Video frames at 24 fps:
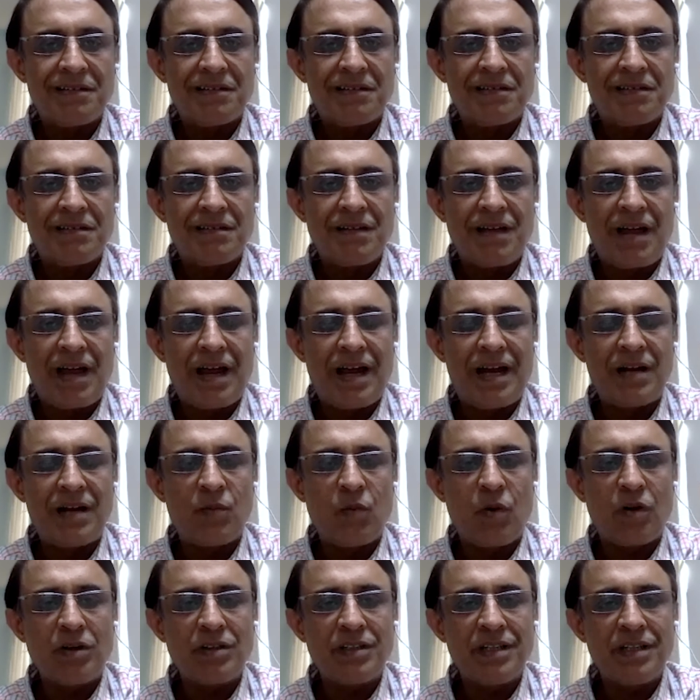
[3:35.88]
Okay.
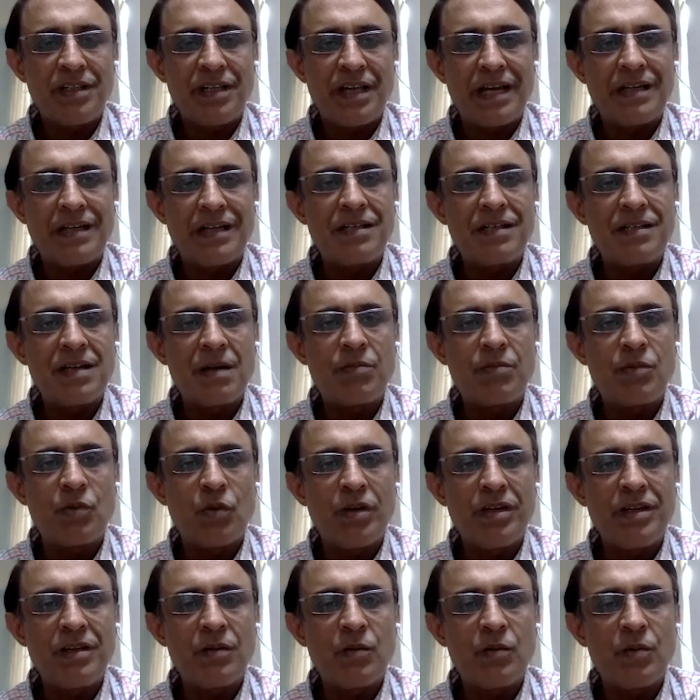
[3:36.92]
And what they ended up
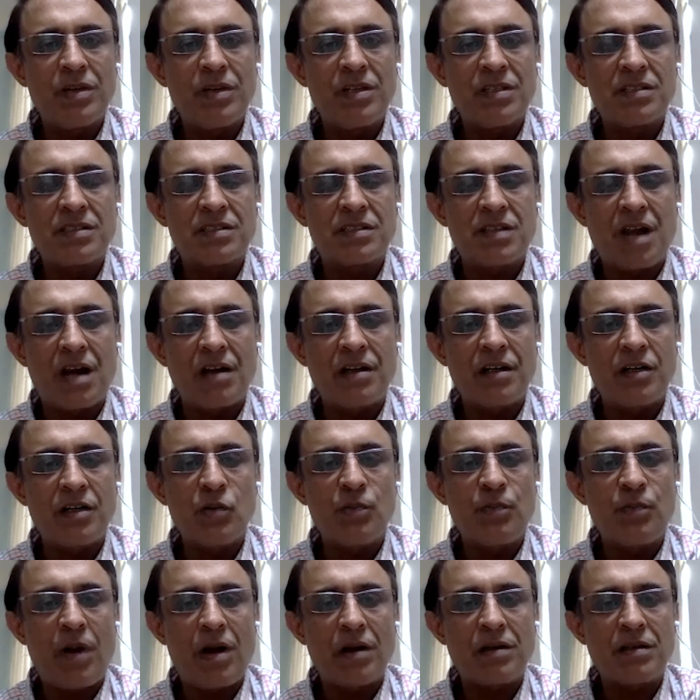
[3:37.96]
doing was started
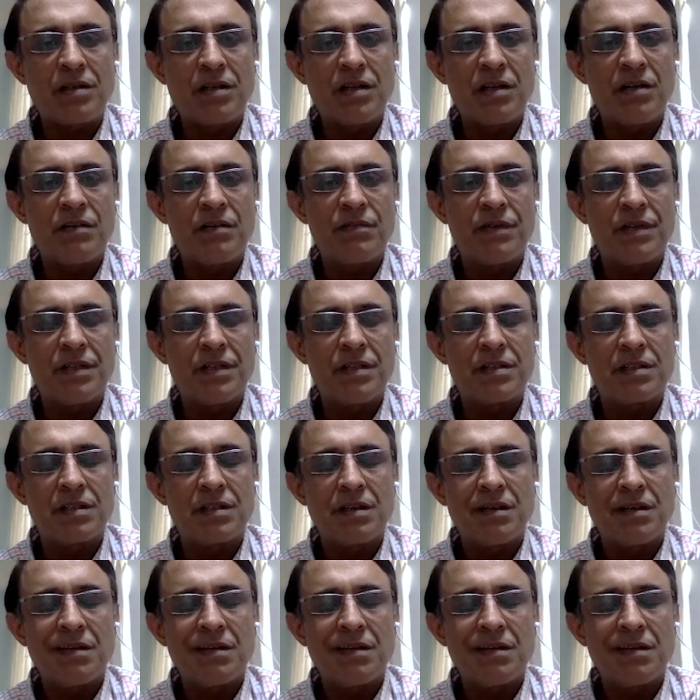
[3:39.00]
to partner with